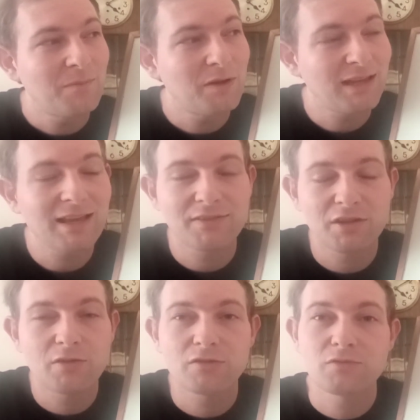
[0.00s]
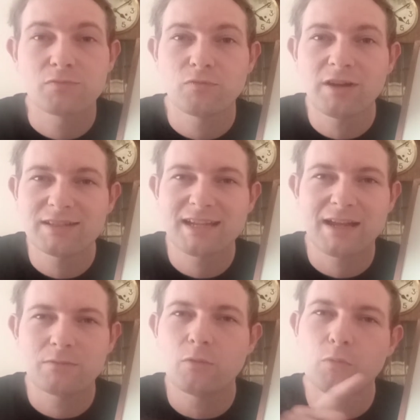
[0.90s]
But yeah, so you could just write
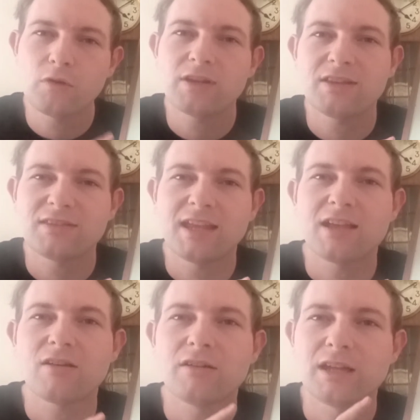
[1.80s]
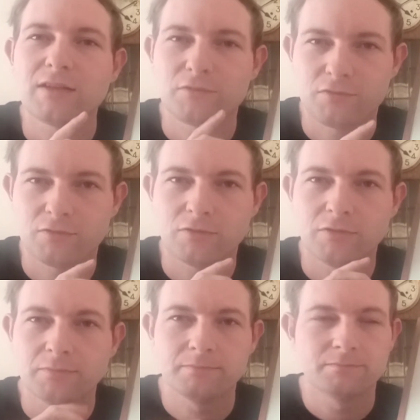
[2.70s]
down what you think I have
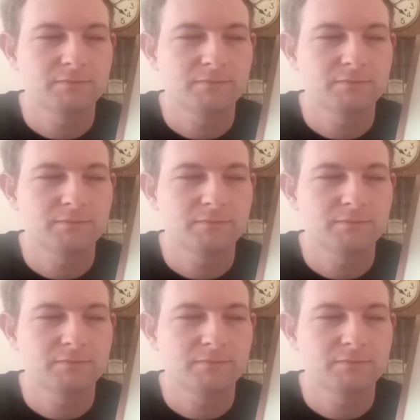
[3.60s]
drawn.